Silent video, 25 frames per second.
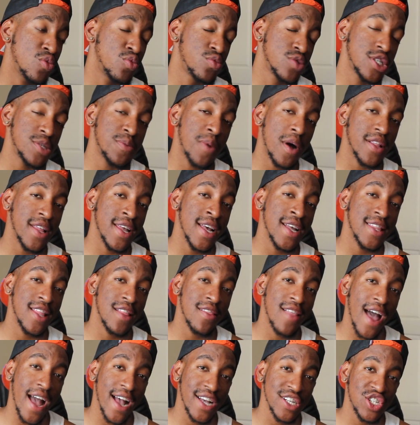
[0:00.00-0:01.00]
just about to hit
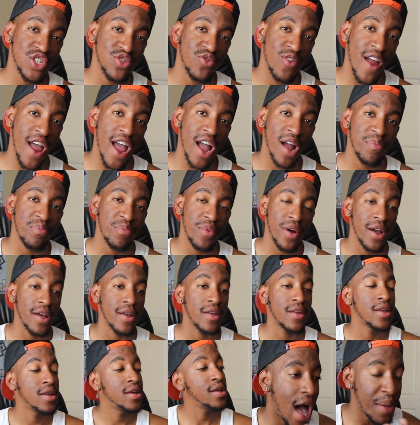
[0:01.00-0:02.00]
the last track,
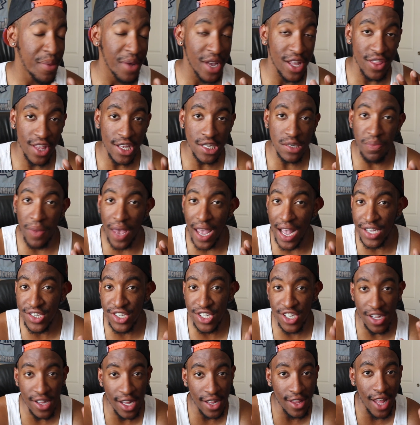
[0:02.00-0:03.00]
but, I mean, this
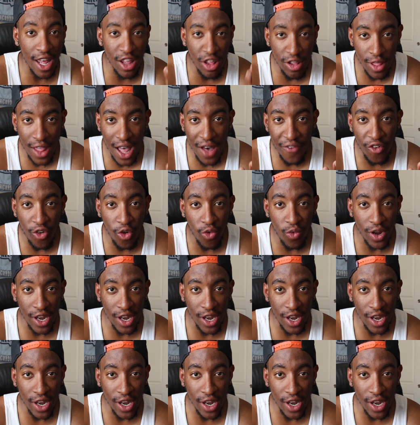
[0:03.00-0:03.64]
man's on another level.